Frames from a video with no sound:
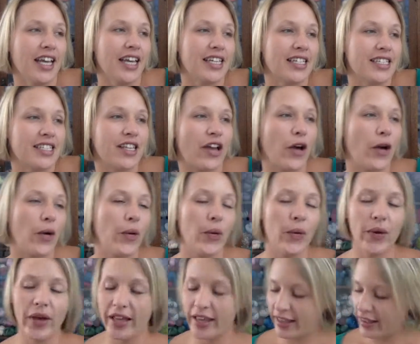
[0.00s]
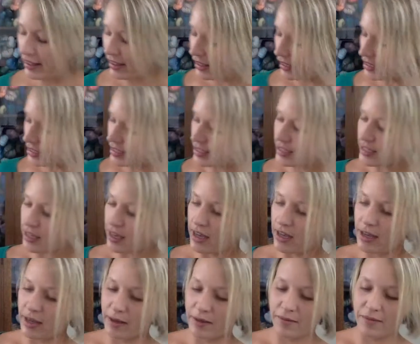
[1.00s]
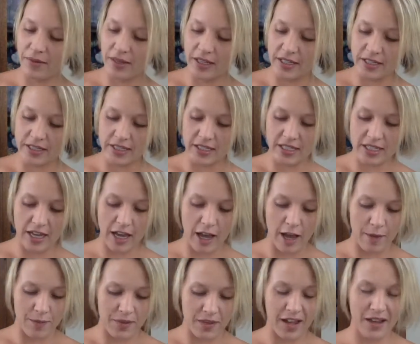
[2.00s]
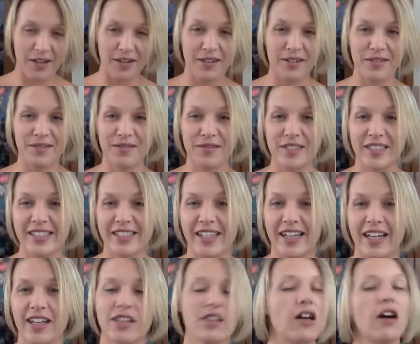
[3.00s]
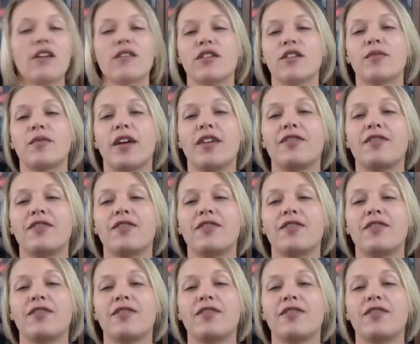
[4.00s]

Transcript: So this is the top that I was knitting along with my